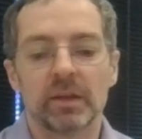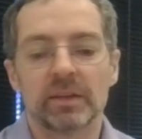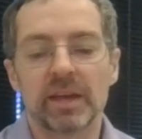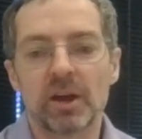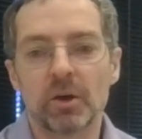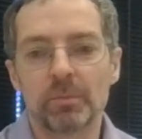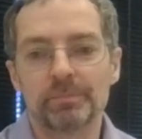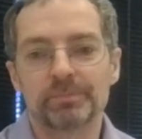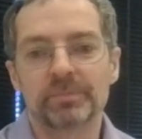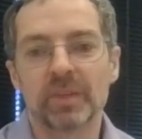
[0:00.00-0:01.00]
Now,
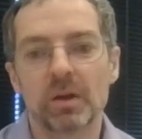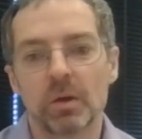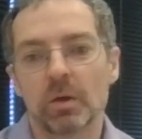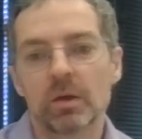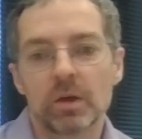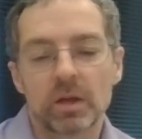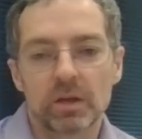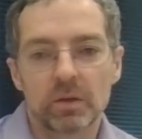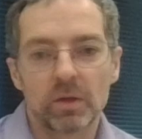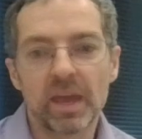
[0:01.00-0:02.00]

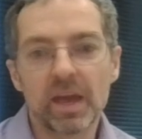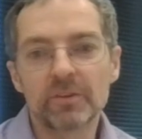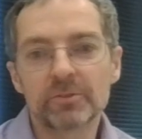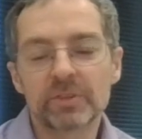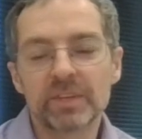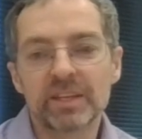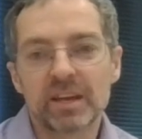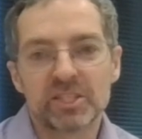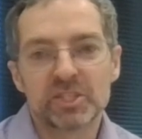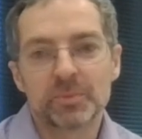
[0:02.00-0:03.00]
after the
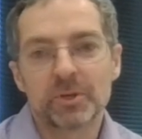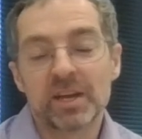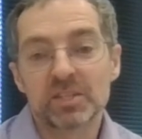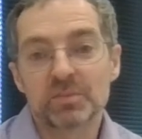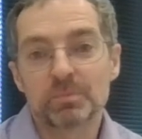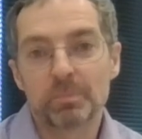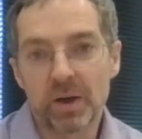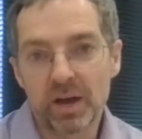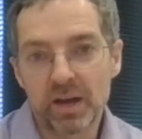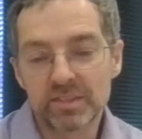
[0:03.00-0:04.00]
customer has
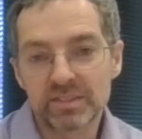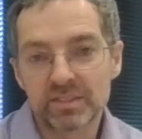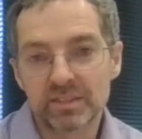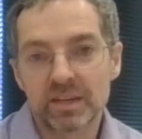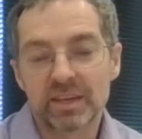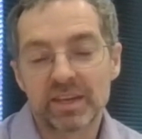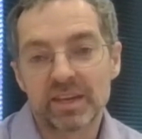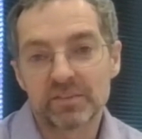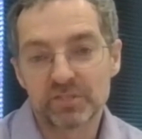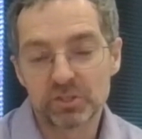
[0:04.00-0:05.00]
bought a
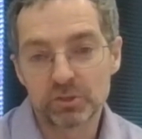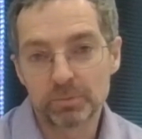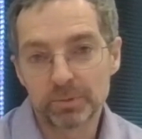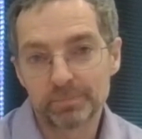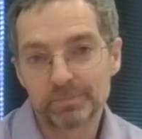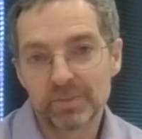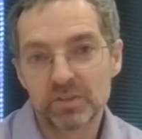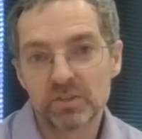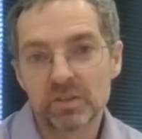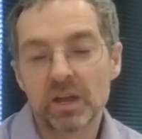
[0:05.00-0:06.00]
can of soup,
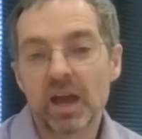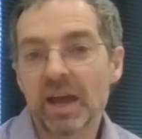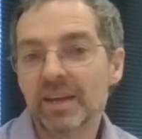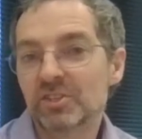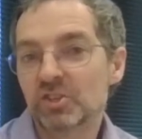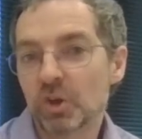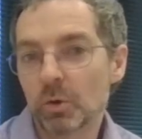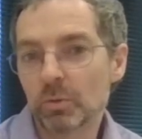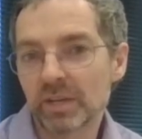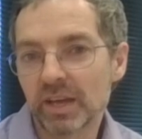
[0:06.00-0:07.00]
I
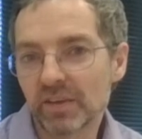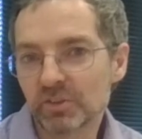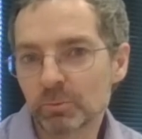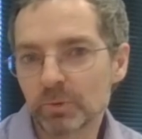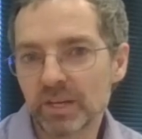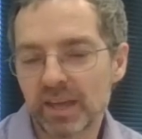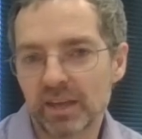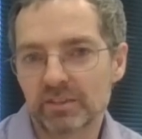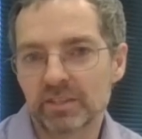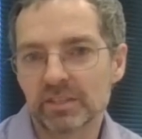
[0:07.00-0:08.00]
don't have to
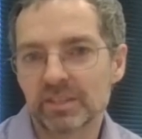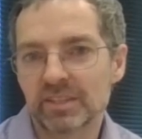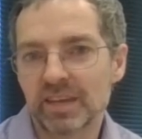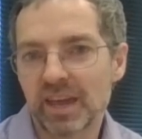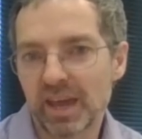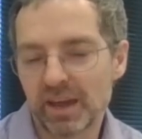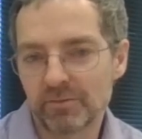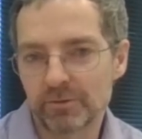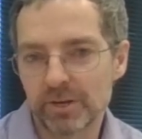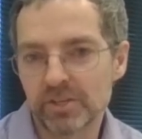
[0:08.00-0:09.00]
recalculate the
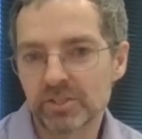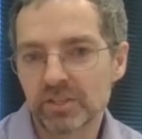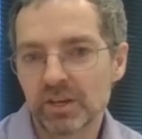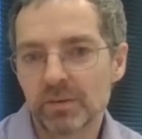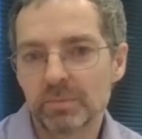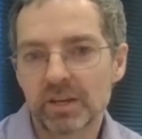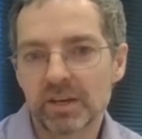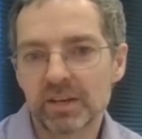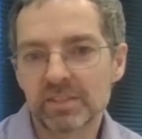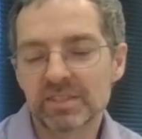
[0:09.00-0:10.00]
average
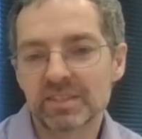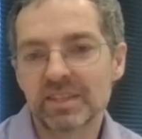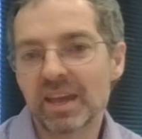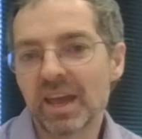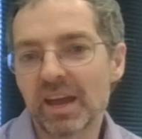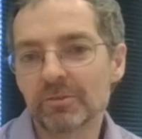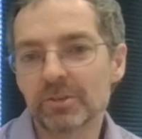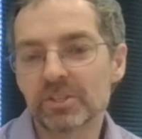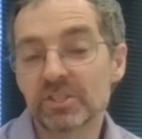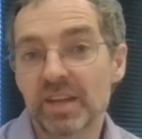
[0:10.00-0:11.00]
because the
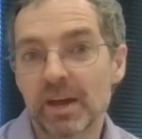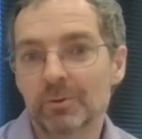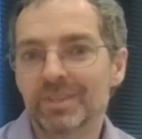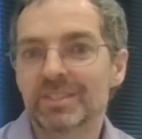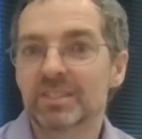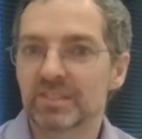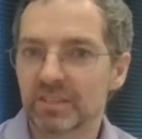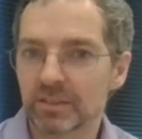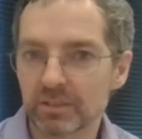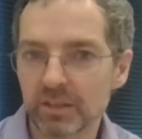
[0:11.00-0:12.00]
average now is
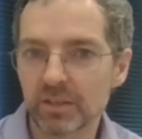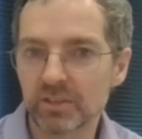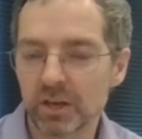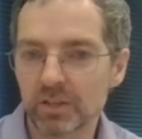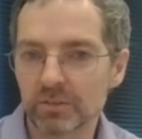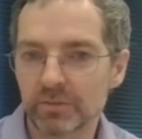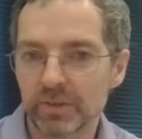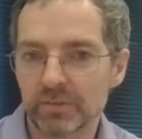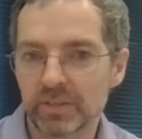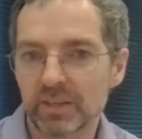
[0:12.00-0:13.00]
still
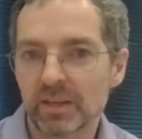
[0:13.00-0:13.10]
$1.50.